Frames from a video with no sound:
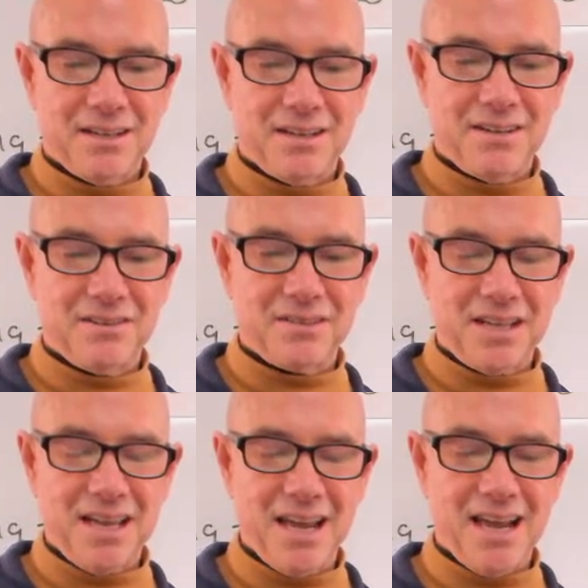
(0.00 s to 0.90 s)

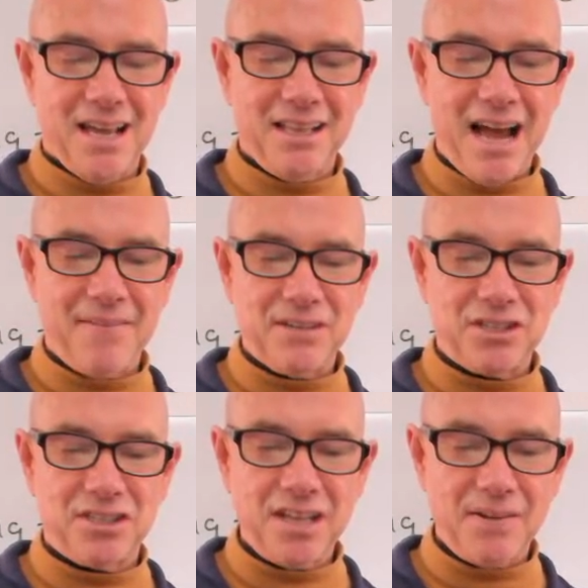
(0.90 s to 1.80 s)
Okay, lavish
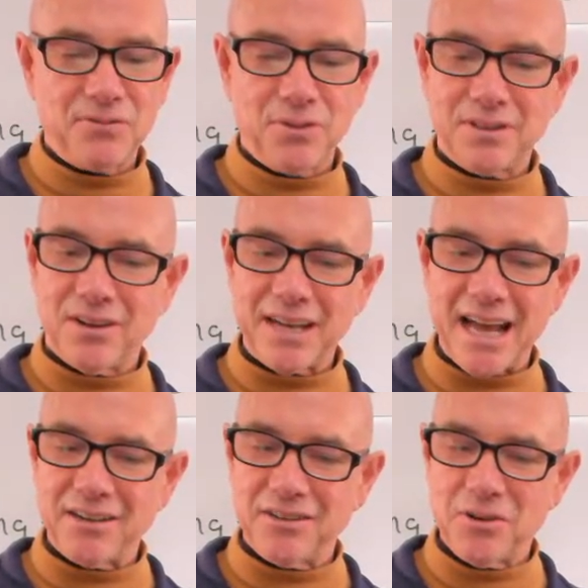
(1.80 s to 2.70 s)
stuff with, okay,
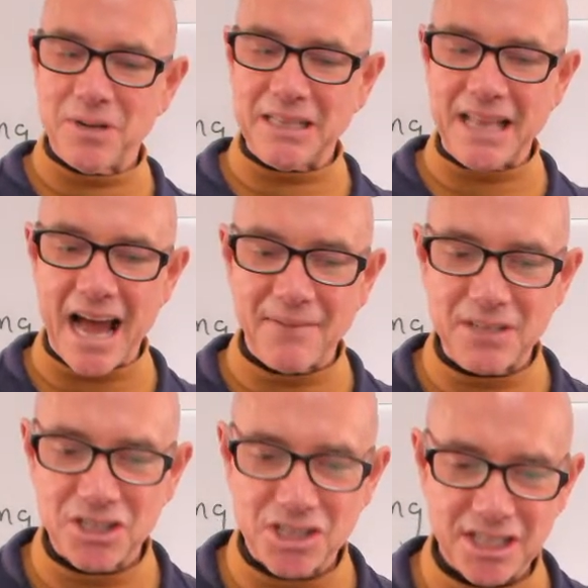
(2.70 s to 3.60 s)
I don't know what
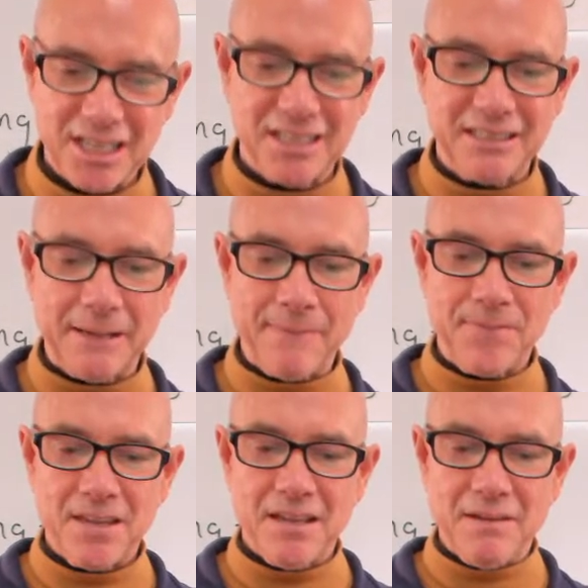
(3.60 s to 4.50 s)
lavish is.
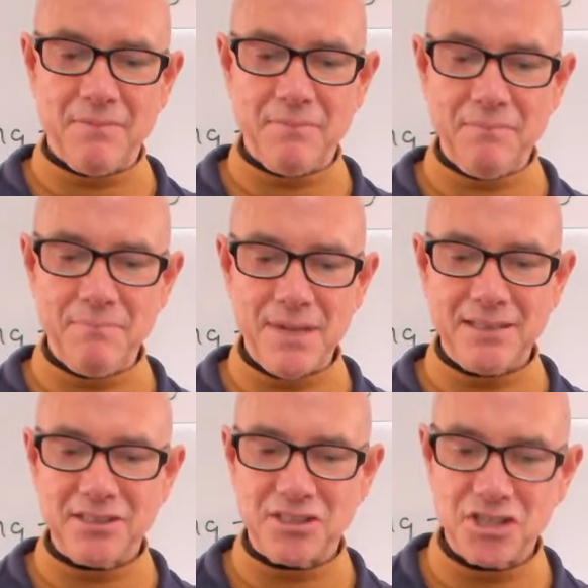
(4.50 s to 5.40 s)

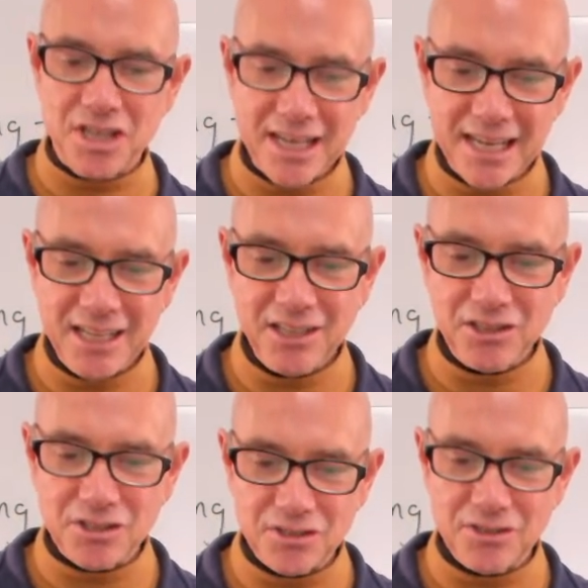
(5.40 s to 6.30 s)
Minced chicken
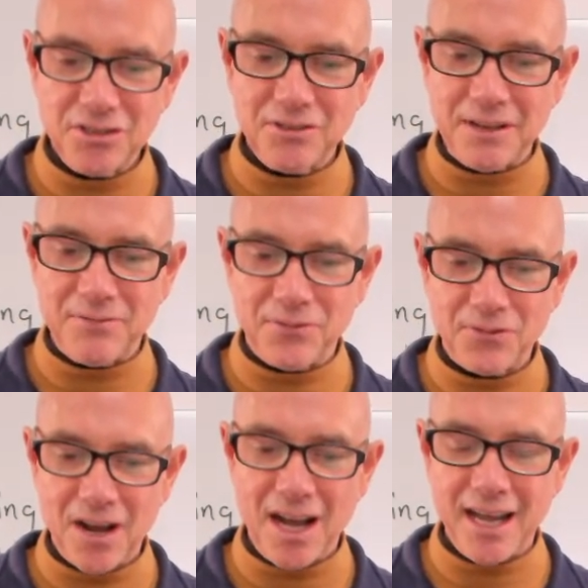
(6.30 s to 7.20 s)
stew and
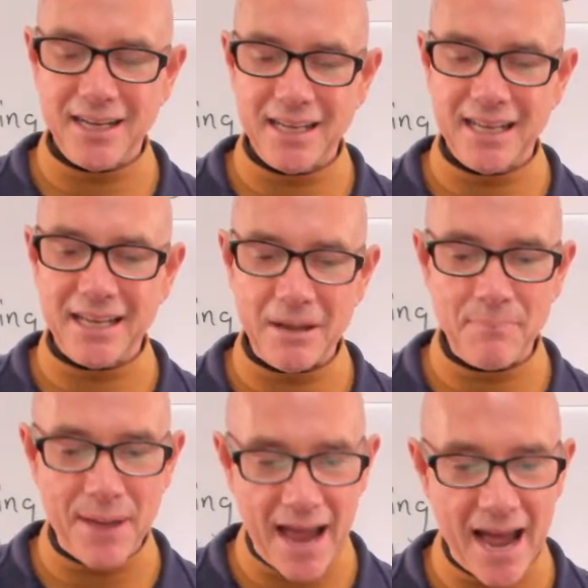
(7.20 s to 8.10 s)
fried in a
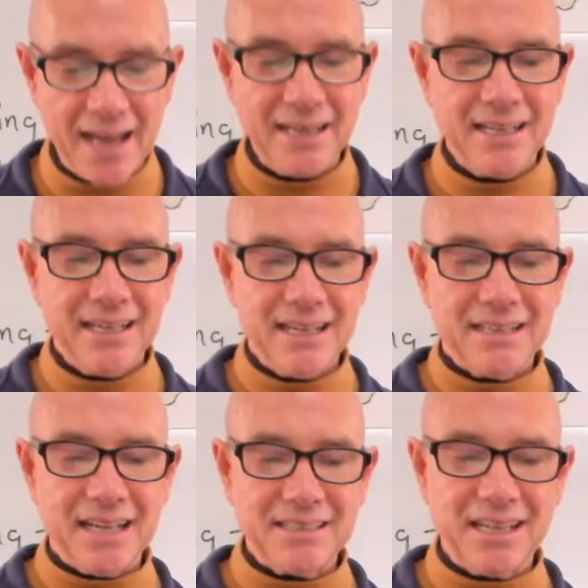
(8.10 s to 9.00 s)
pan.
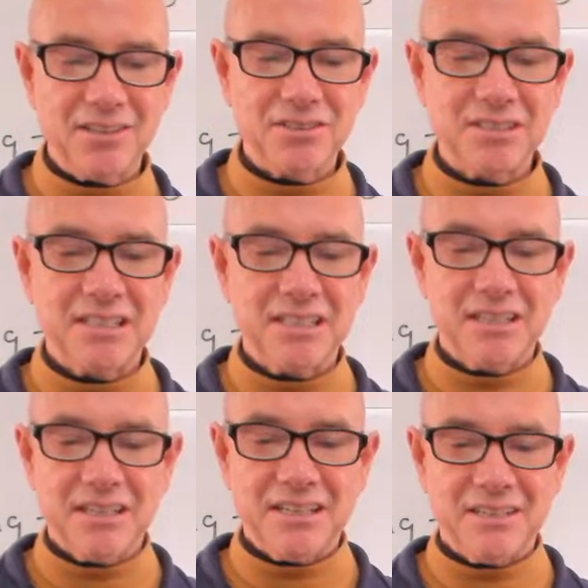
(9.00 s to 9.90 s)
That sounds
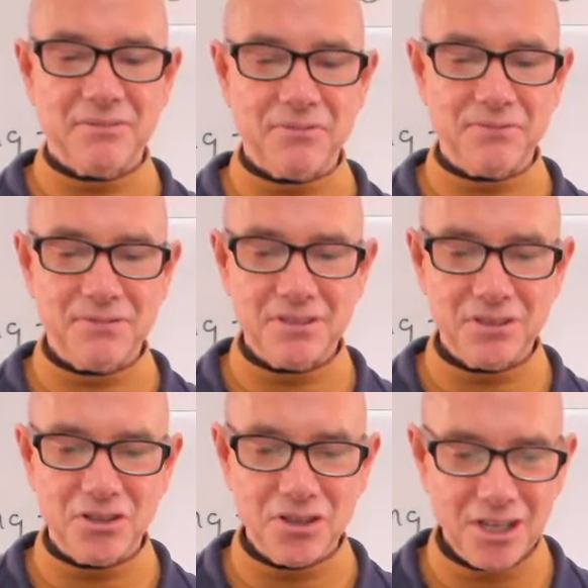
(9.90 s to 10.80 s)

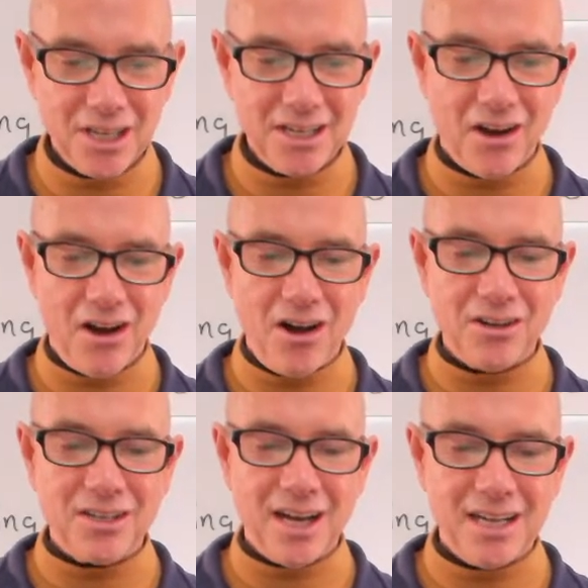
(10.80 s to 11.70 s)
good.
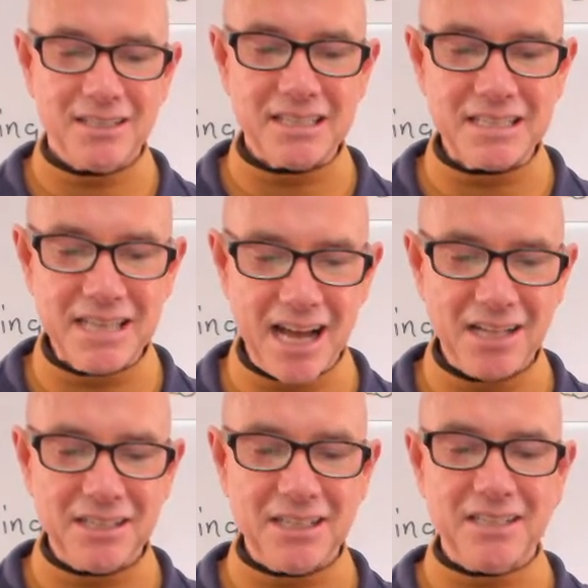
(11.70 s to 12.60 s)
All kinds of
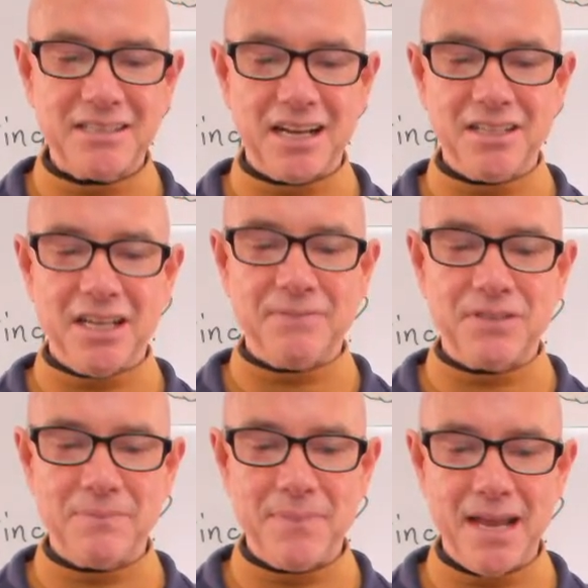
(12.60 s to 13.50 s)
salads. I love
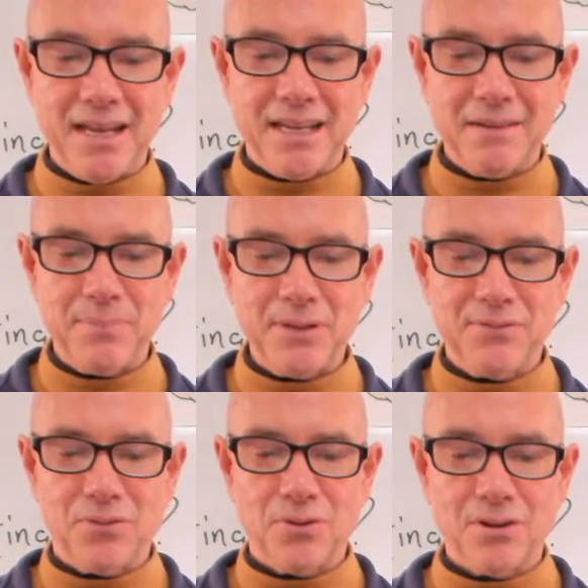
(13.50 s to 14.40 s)
to make it
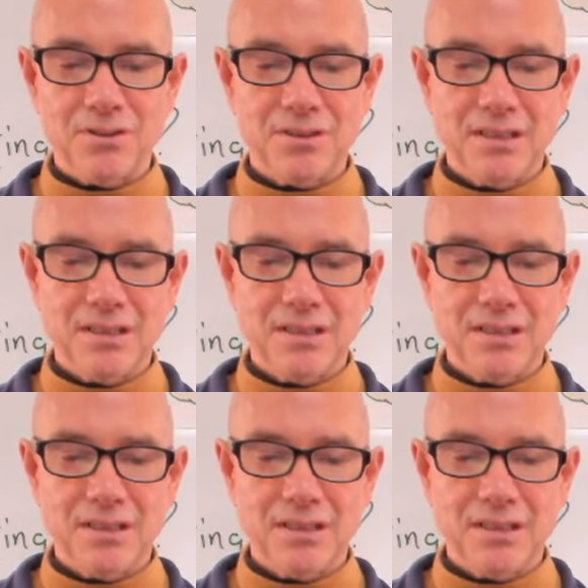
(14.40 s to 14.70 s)
before,